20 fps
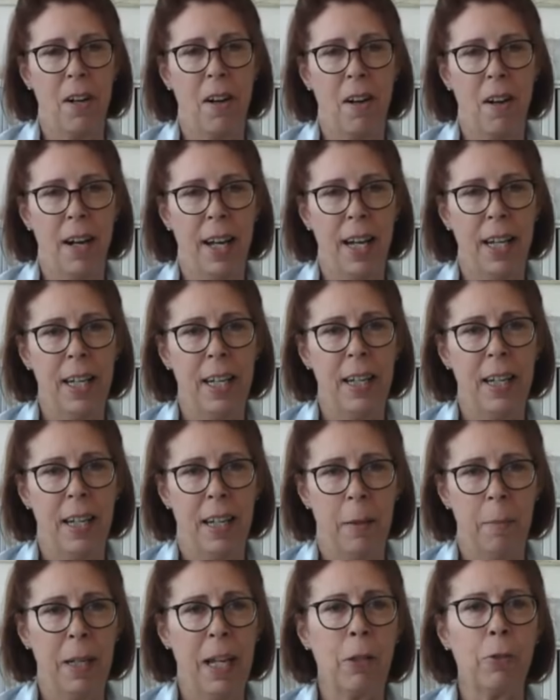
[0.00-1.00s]
I
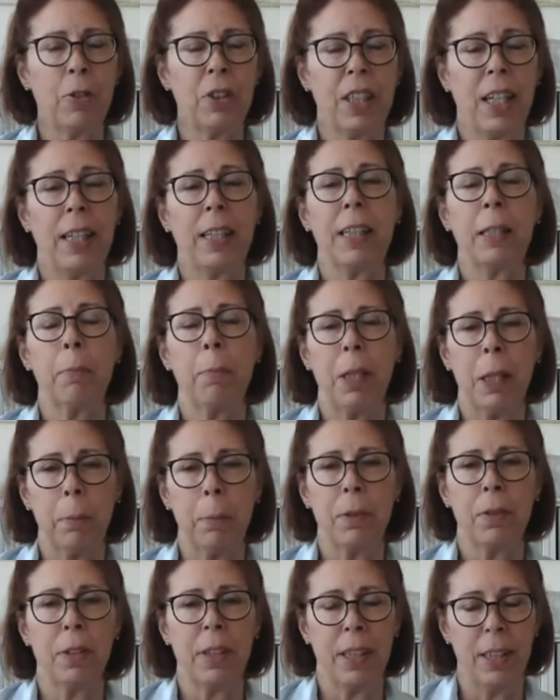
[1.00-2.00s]
am now telling
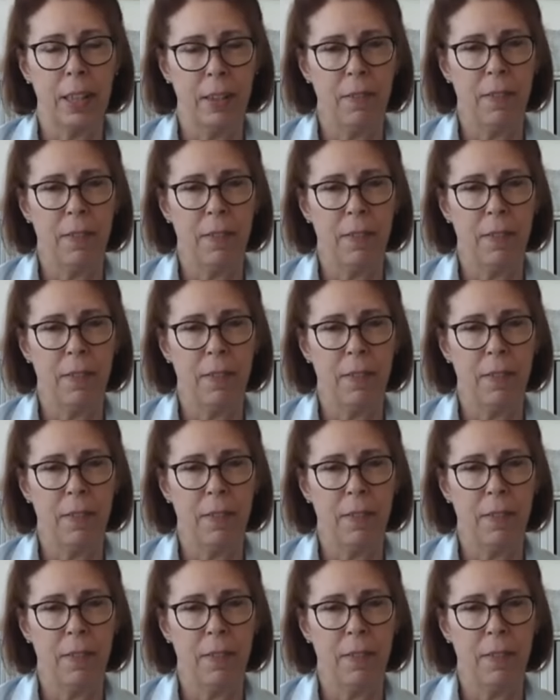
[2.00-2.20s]
people in